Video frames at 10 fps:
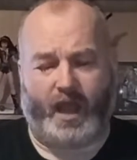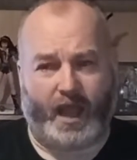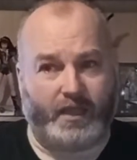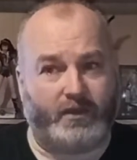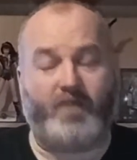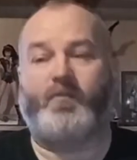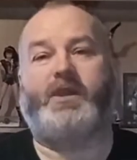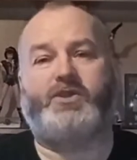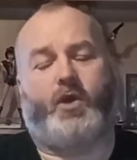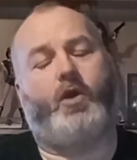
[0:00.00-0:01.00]
I love my
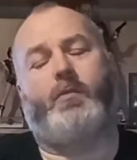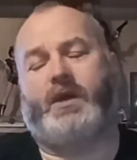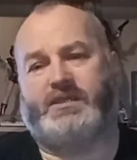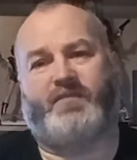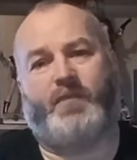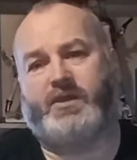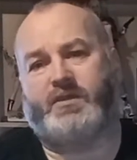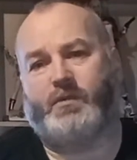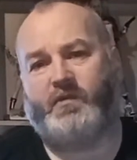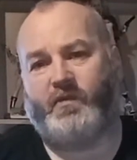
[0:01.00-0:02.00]
job, as I
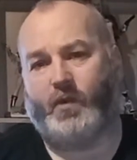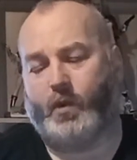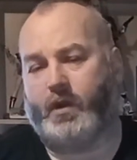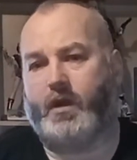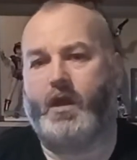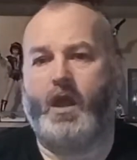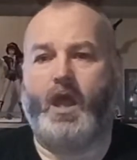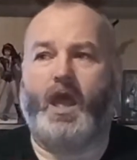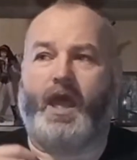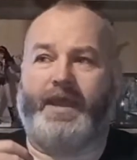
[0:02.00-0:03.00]
mentioned before.
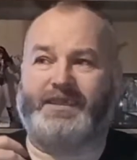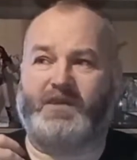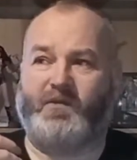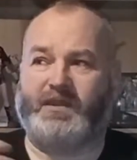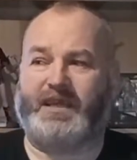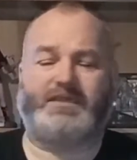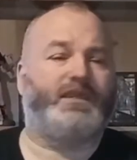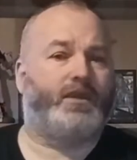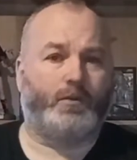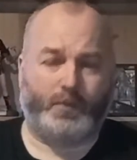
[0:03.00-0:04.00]
It's a
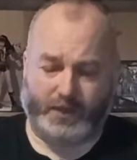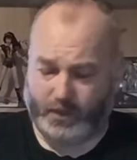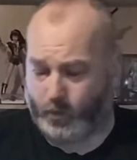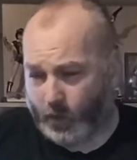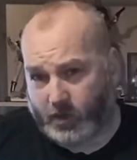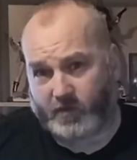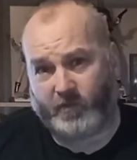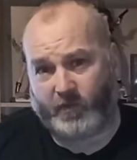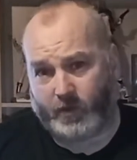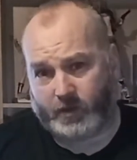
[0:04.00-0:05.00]
fantastic company to work
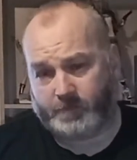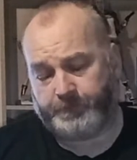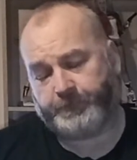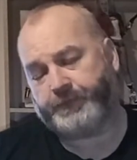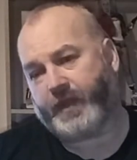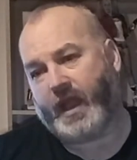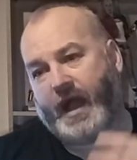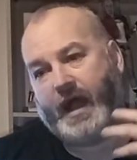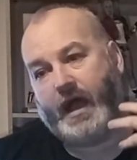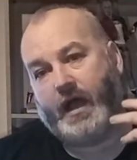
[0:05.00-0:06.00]
for,
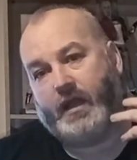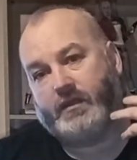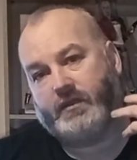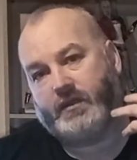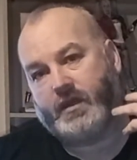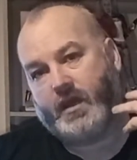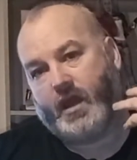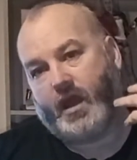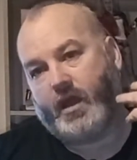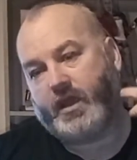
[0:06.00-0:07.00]
and
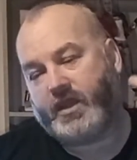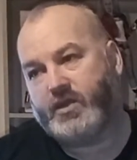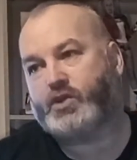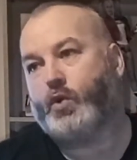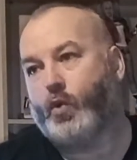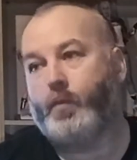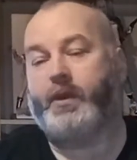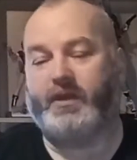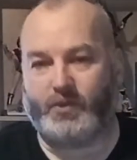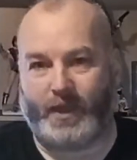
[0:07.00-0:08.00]
here's
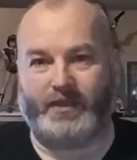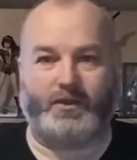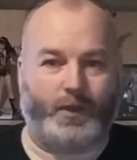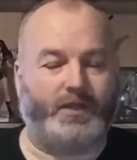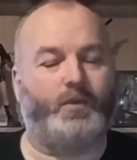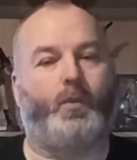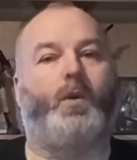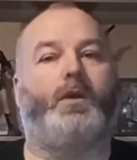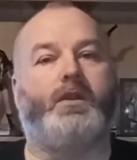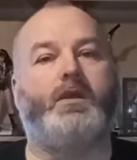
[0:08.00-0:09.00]
hoping
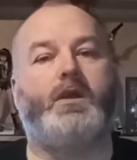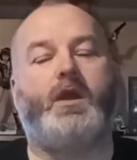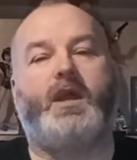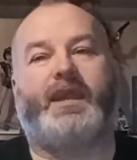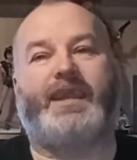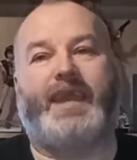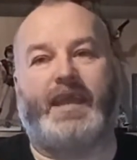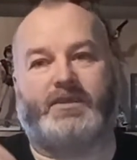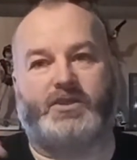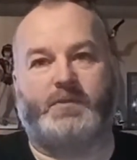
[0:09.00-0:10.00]
2021
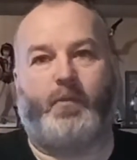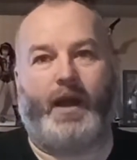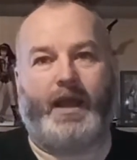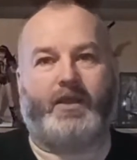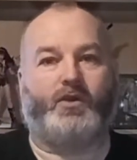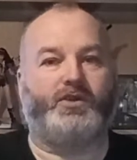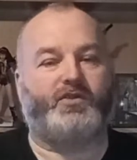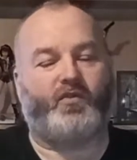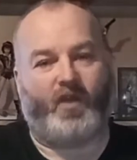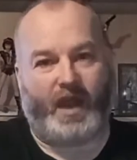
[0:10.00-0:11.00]
gets us back on
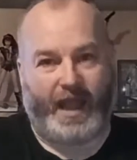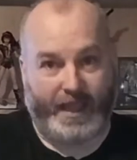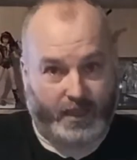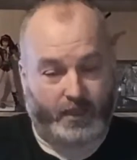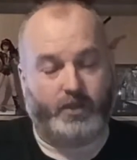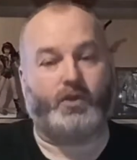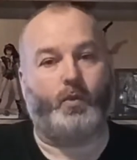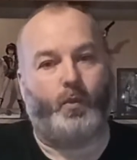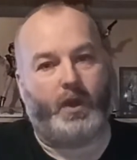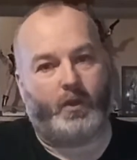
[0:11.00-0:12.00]
track to
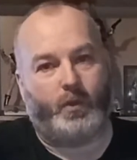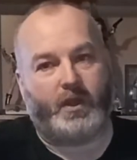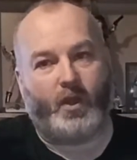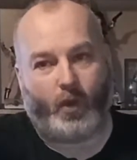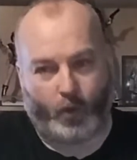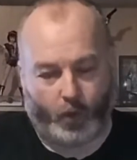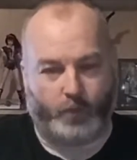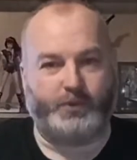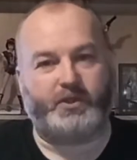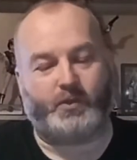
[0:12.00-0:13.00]
where we
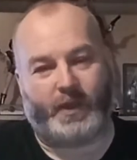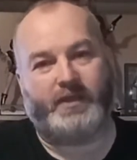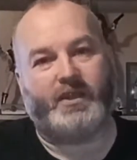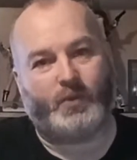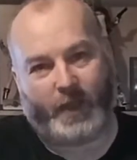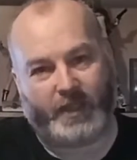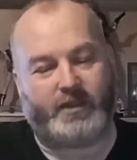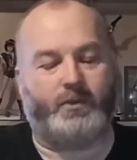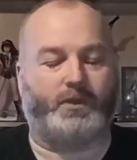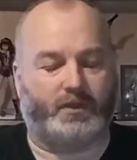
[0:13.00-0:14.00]
hoped
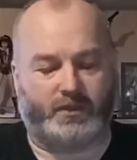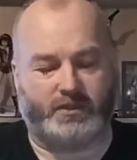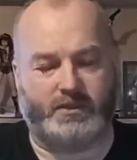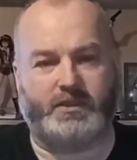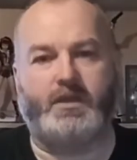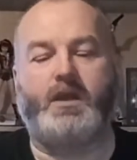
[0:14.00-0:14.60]
2020 would lead us